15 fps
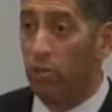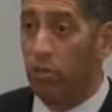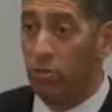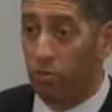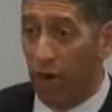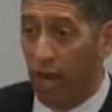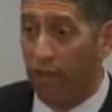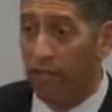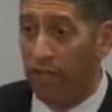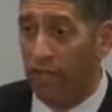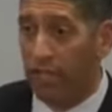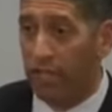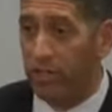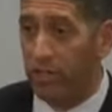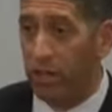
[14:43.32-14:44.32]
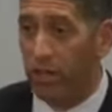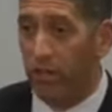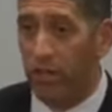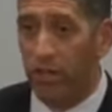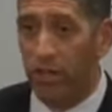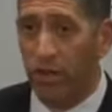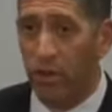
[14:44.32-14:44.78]
privately at Southern
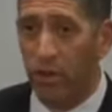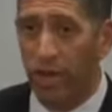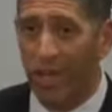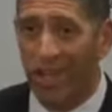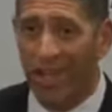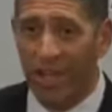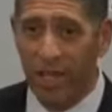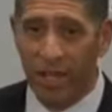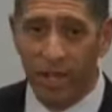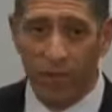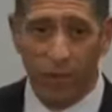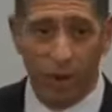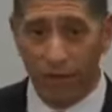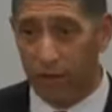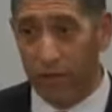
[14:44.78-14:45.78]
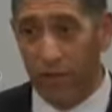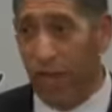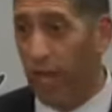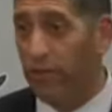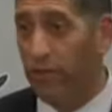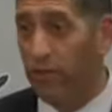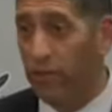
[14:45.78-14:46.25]
Illinois. When I first
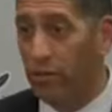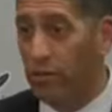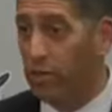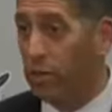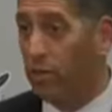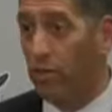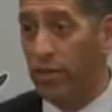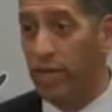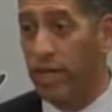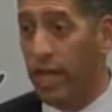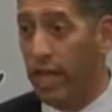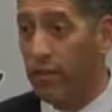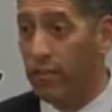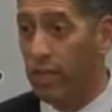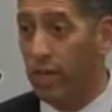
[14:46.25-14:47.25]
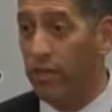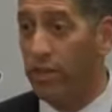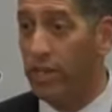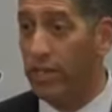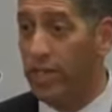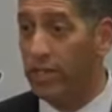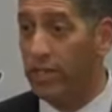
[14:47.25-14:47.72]
got there, there was 30 names on the
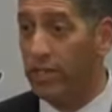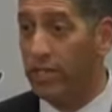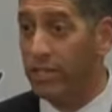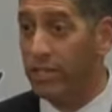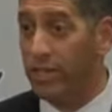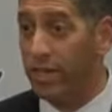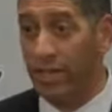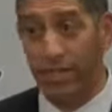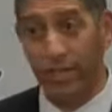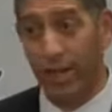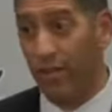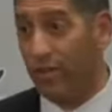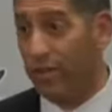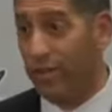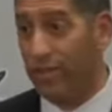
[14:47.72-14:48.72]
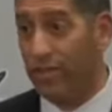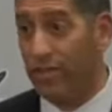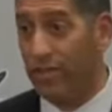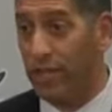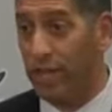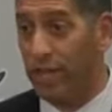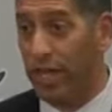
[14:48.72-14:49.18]
list. And I said, I don't think this
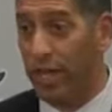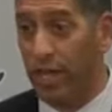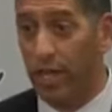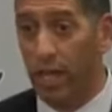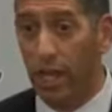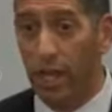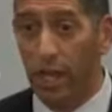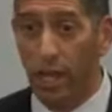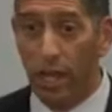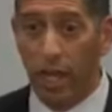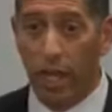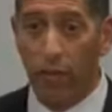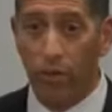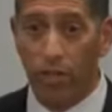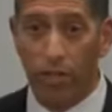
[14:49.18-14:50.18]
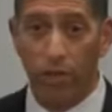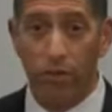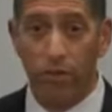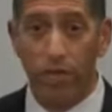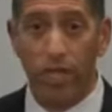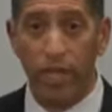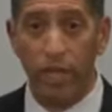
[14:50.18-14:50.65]
is going to get it done. And I went to
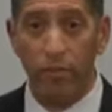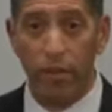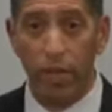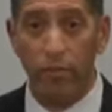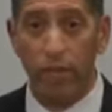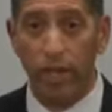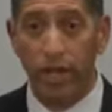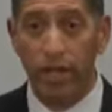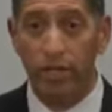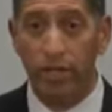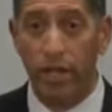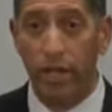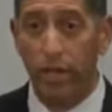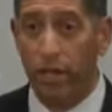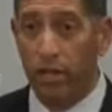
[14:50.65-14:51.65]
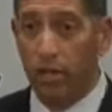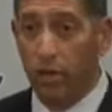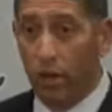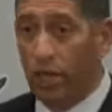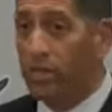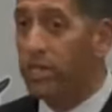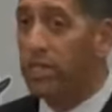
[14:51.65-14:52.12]
three key people and I said,
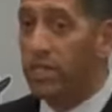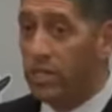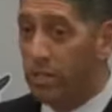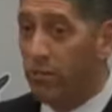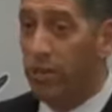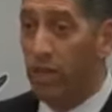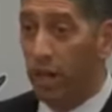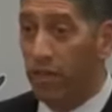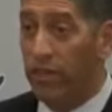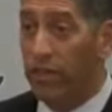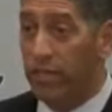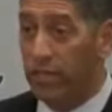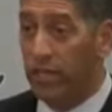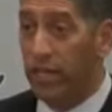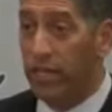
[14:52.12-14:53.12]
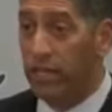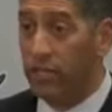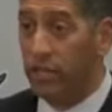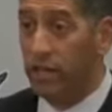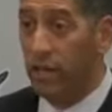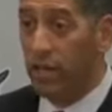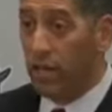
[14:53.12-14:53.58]
who else needs to be on this
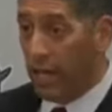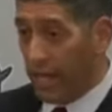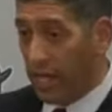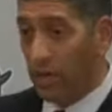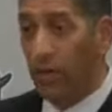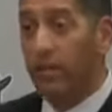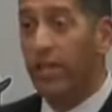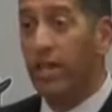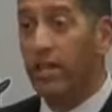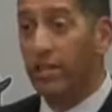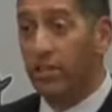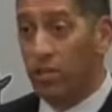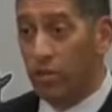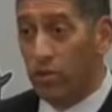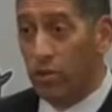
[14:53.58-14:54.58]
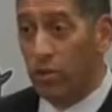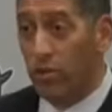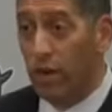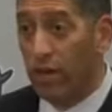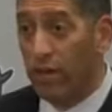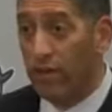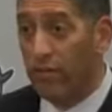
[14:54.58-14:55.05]
list? And you know what? That list grew to
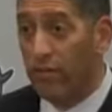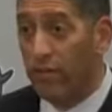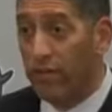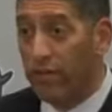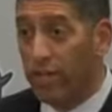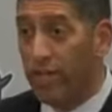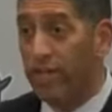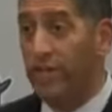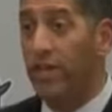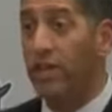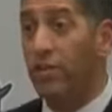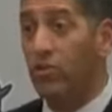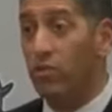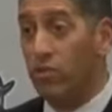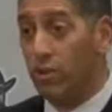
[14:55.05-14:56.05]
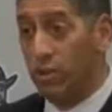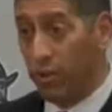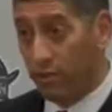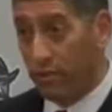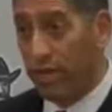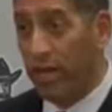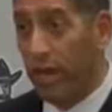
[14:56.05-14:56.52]
150 and then it grew to
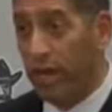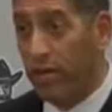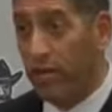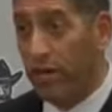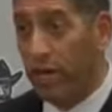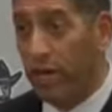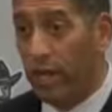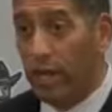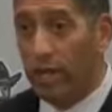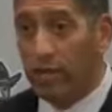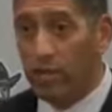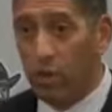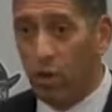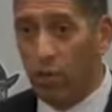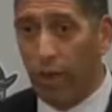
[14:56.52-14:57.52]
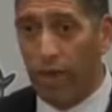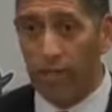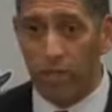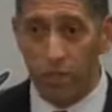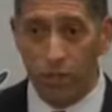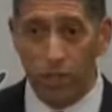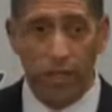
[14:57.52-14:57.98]
300. So by
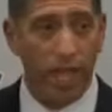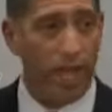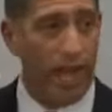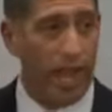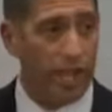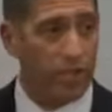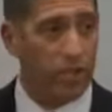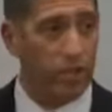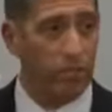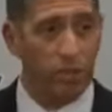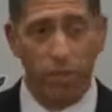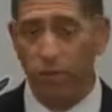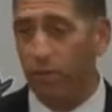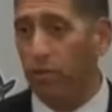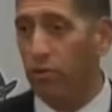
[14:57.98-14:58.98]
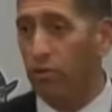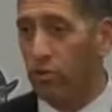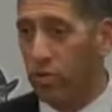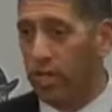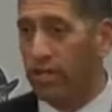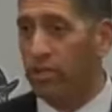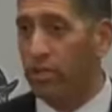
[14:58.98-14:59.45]
doing that, asking people who
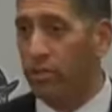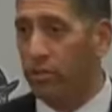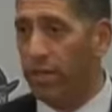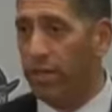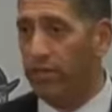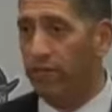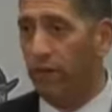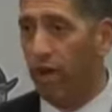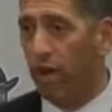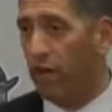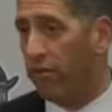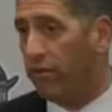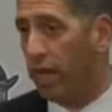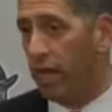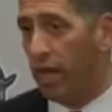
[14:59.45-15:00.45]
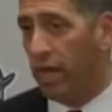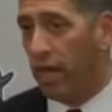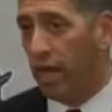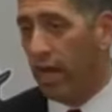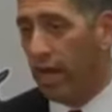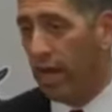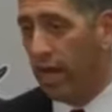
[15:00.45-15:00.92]
needs to be involved,
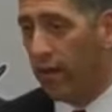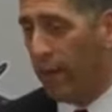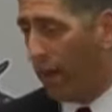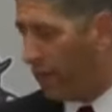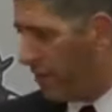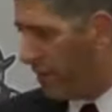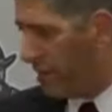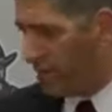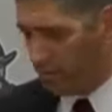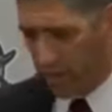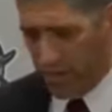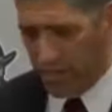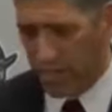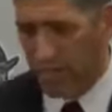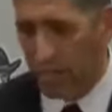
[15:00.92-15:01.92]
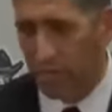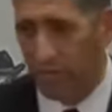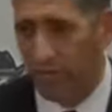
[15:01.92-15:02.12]
um, I think the president's been